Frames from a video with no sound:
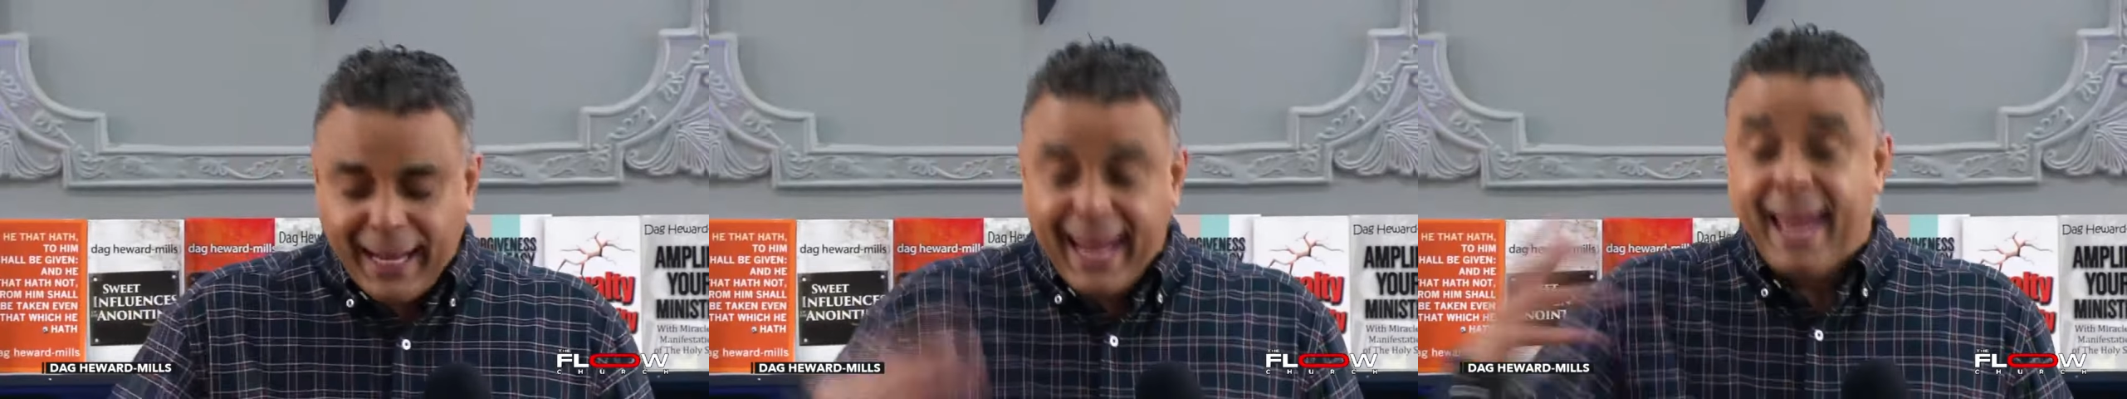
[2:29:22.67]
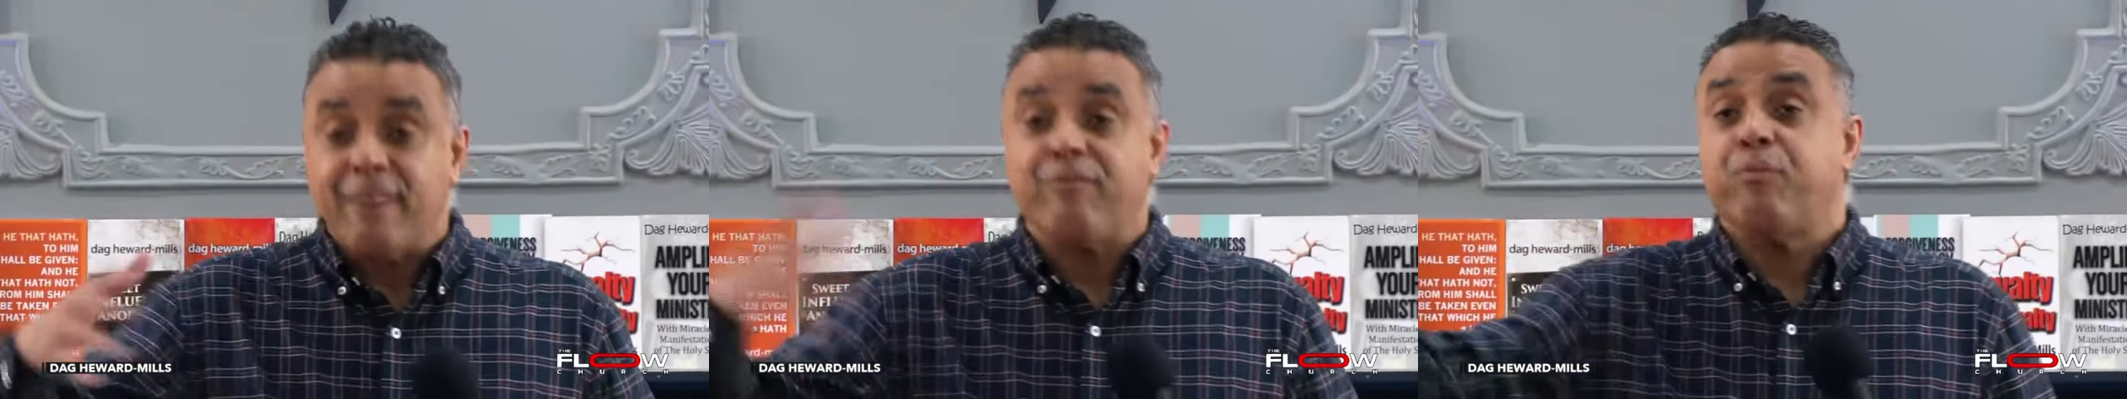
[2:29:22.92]

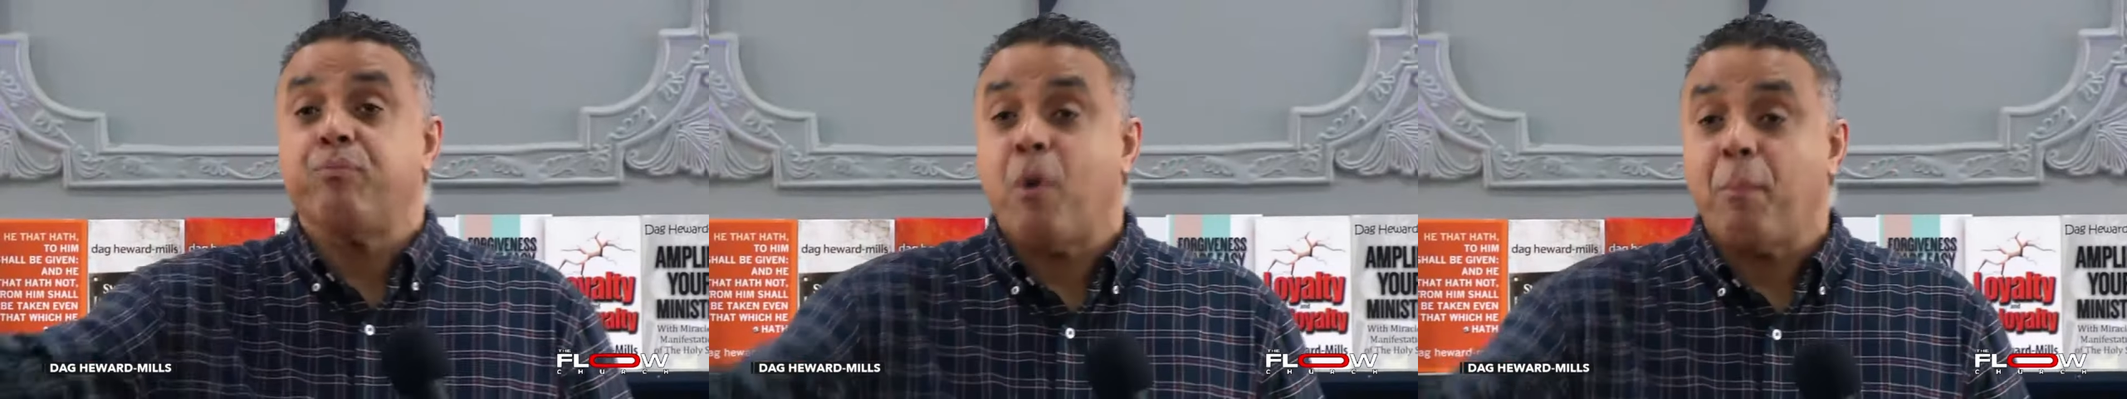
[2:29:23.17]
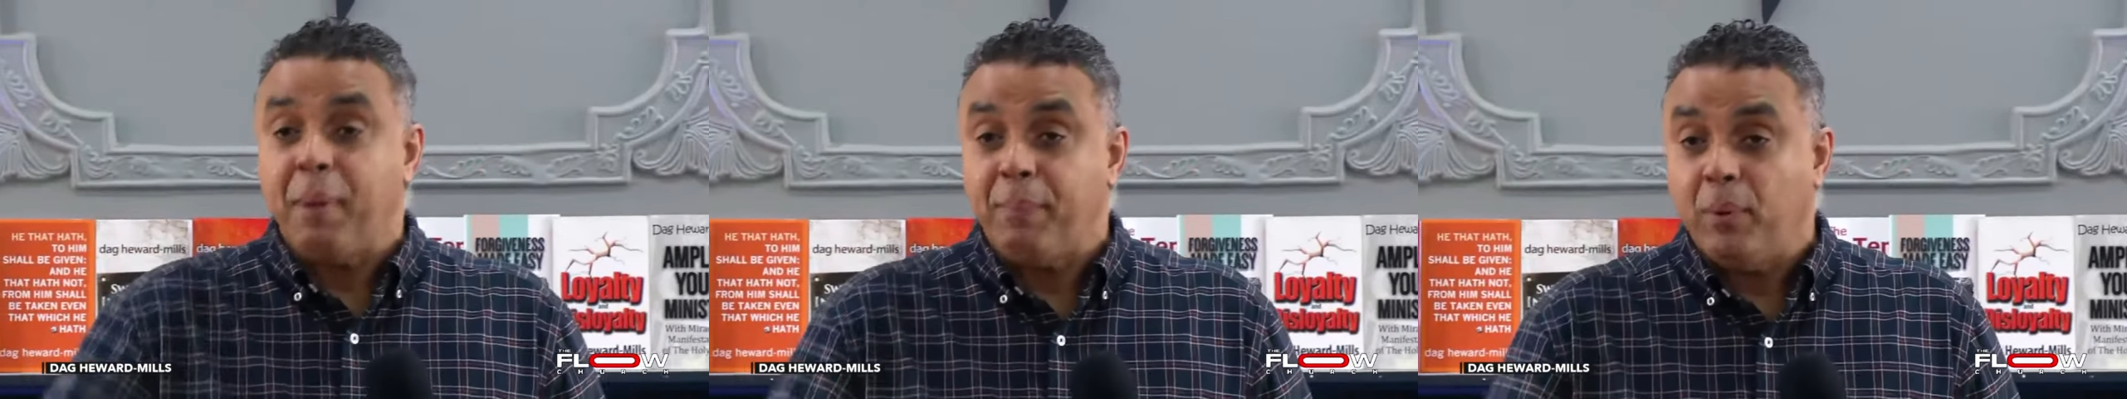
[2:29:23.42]
care for
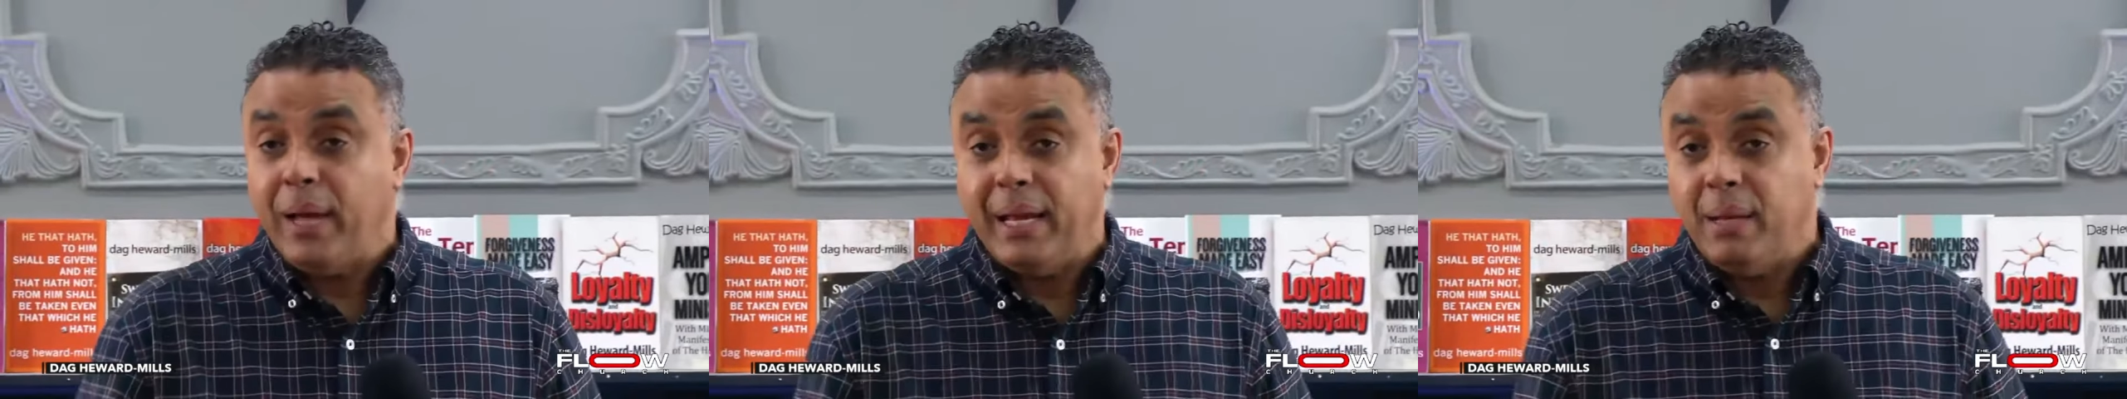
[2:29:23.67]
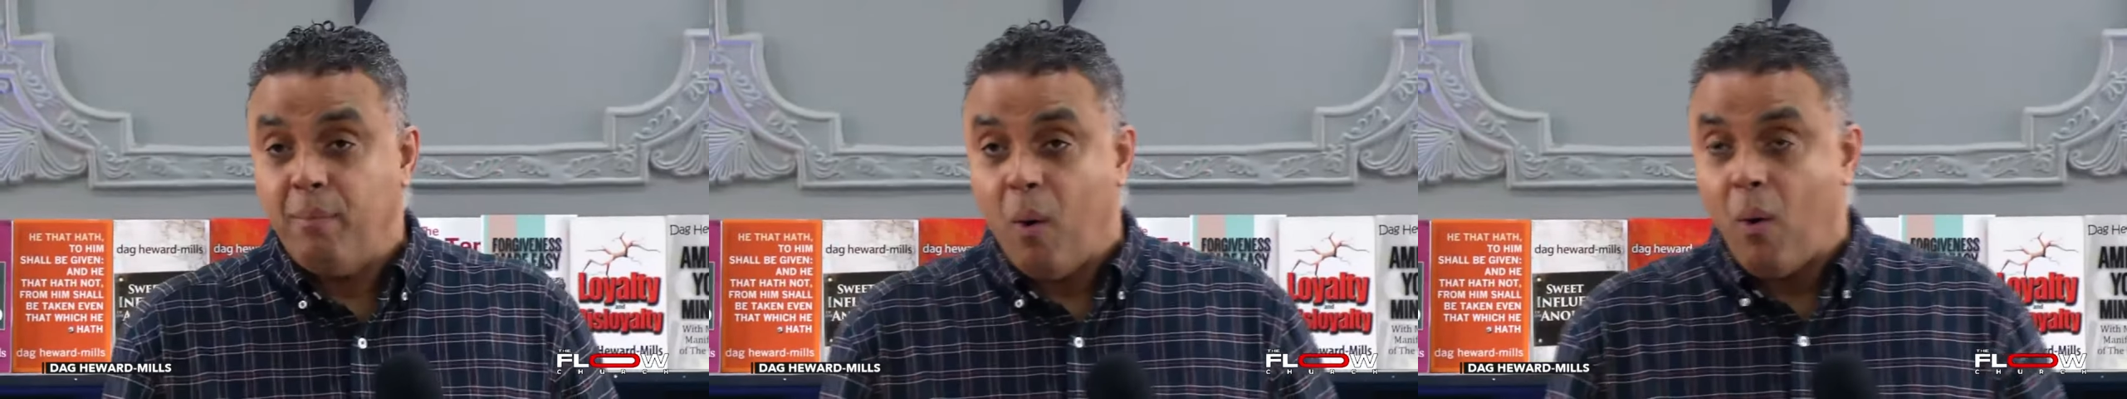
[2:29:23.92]
people
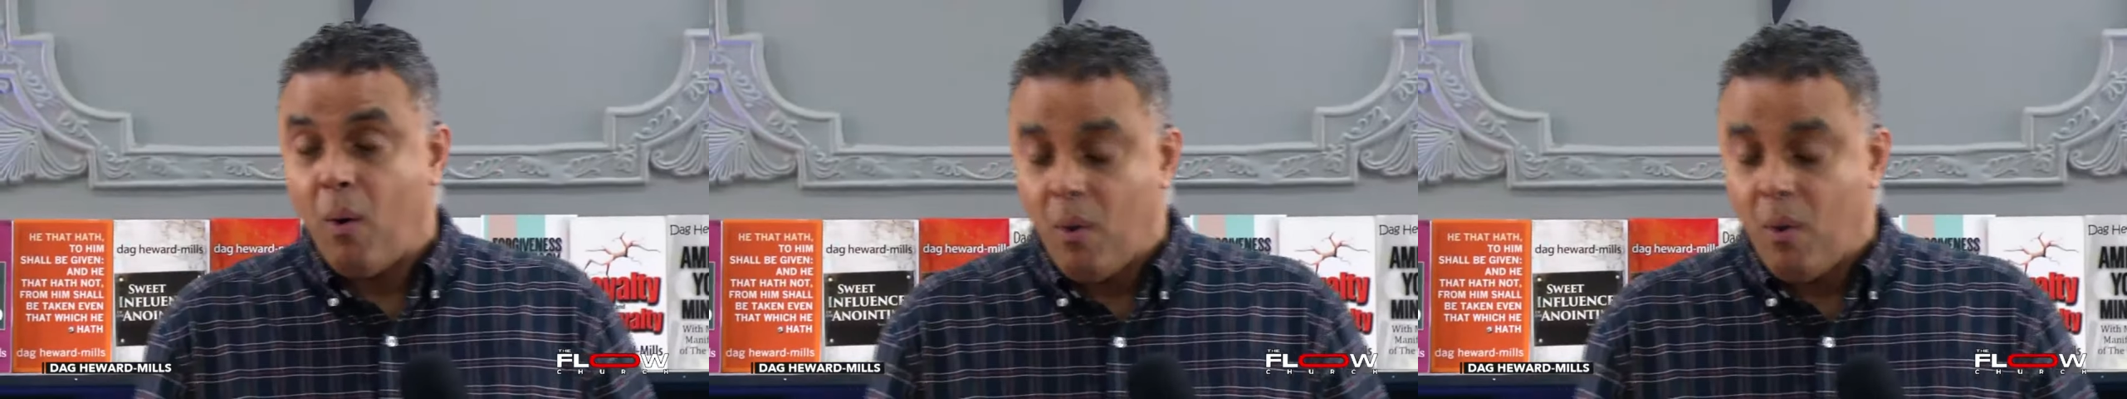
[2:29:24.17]
anymore.